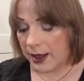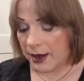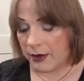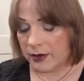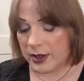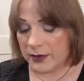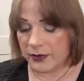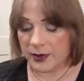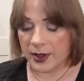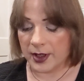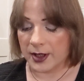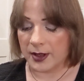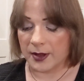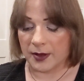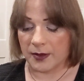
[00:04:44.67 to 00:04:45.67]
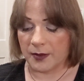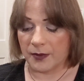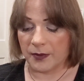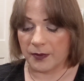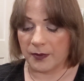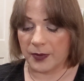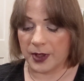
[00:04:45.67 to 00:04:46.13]
or
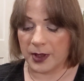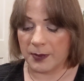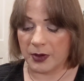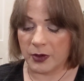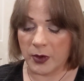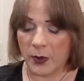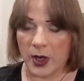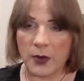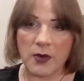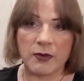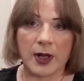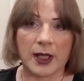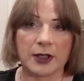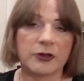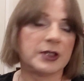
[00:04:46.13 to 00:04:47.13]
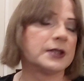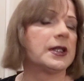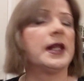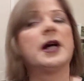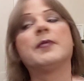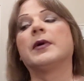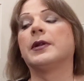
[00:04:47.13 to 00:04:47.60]
even people who work with, like Chris
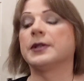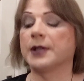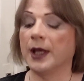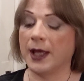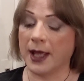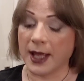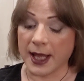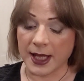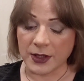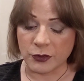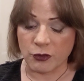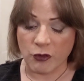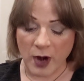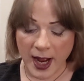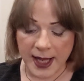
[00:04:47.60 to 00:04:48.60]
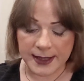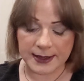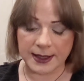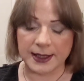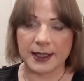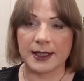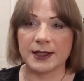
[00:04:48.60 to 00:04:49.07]
Claremont, his
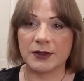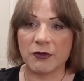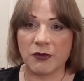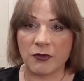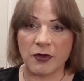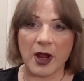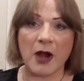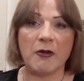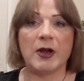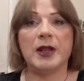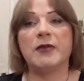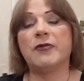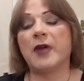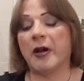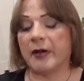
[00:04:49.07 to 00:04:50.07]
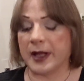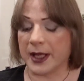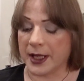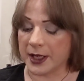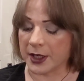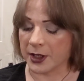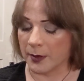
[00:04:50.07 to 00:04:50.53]
writing is very, very
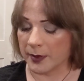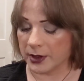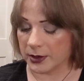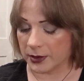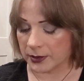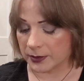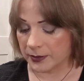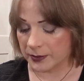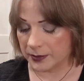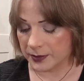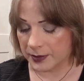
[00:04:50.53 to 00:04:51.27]
economical.